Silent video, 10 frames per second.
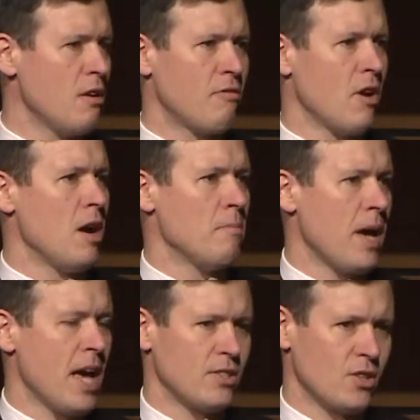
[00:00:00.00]
from
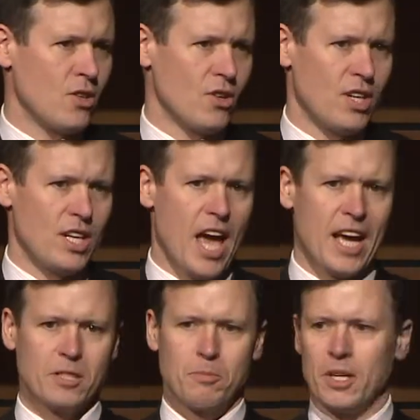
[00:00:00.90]
security
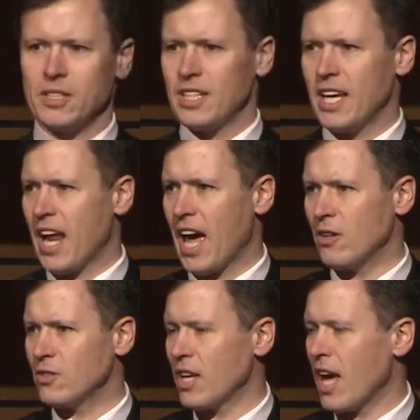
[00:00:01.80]
experts
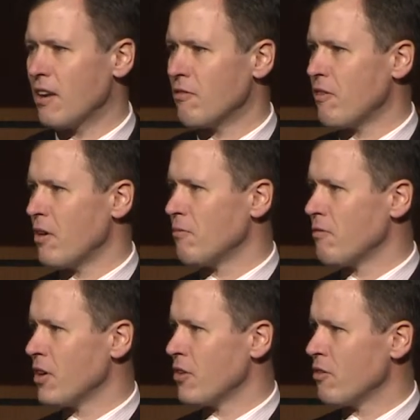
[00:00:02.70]
in-house, and from
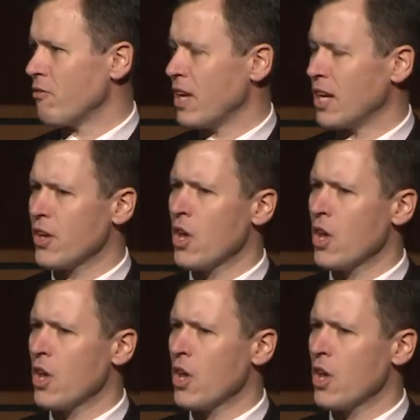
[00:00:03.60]
further afield.